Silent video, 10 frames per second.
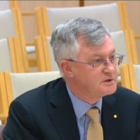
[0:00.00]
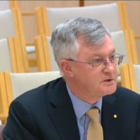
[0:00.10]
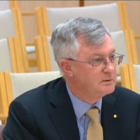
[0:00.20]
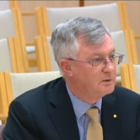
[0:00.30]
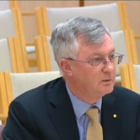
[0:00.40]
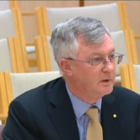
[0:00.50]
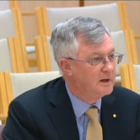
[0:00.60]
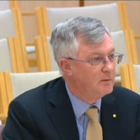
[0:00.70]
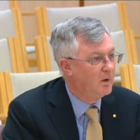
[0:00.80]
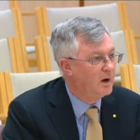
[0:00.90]
Stewart or
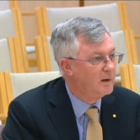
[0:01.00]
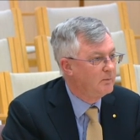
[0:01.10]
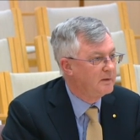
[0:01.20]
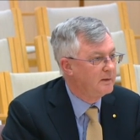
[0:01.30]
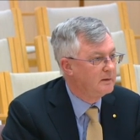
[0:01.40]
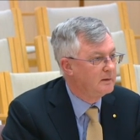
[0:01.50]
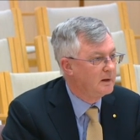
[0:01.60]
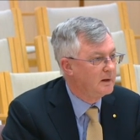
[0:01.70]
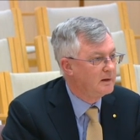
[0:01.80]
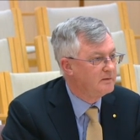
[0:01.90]
EY when
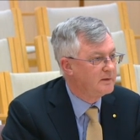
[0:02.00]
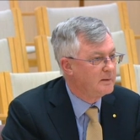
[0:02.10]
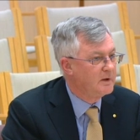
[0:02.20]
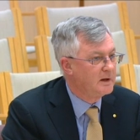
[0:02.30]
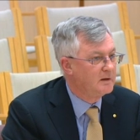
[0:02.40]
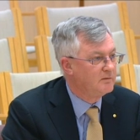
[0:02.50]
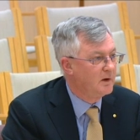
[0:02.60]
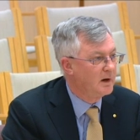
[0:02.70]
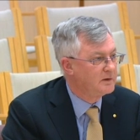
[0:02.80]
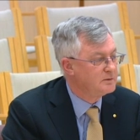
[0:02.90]
uh, if they're being
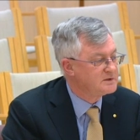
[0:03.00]
invited to